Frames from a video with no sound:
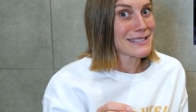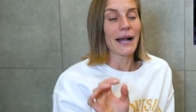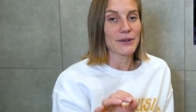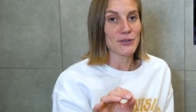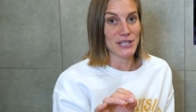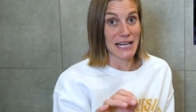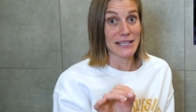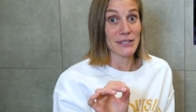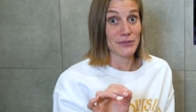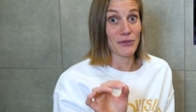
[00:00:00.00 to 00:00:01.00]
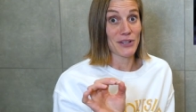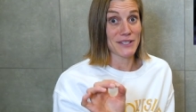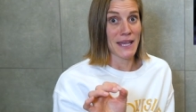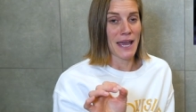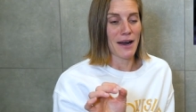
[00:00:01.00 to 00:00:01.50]
I understand it's for the
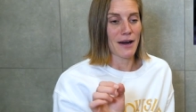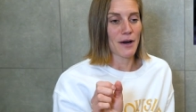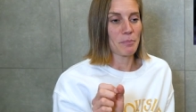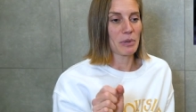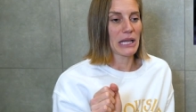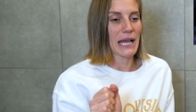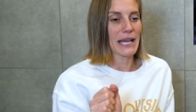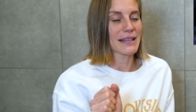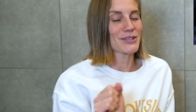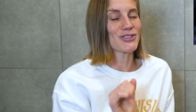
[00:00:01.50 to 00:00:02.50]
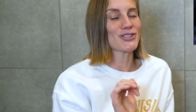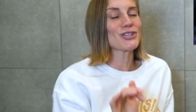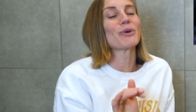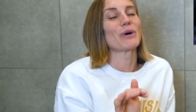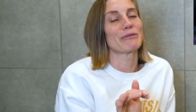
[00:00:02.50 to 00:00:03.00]
scare, but like that's
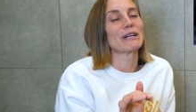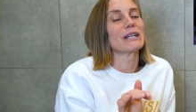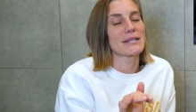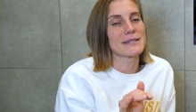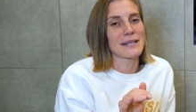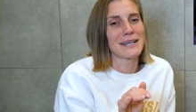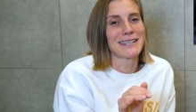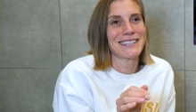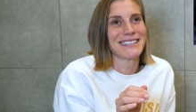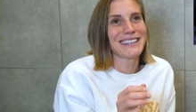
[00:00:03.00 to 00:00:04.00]
so unrealistic.